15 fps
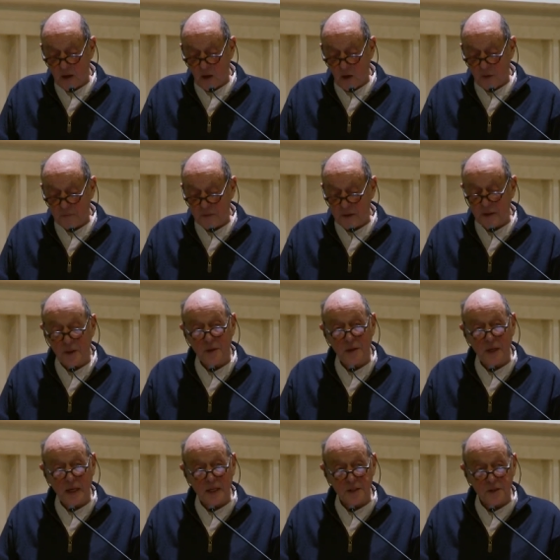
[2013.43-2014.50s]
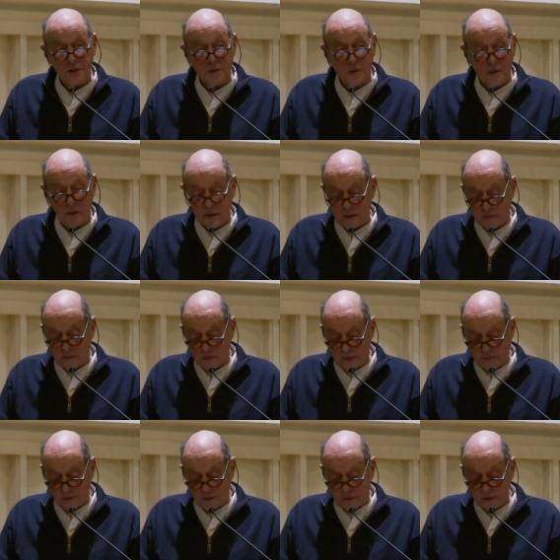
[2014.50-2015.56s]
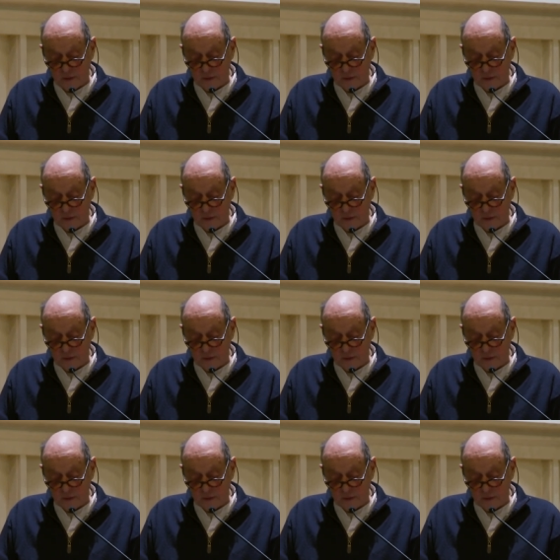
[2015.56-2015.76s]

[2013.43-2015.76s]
often near the estuary of a river.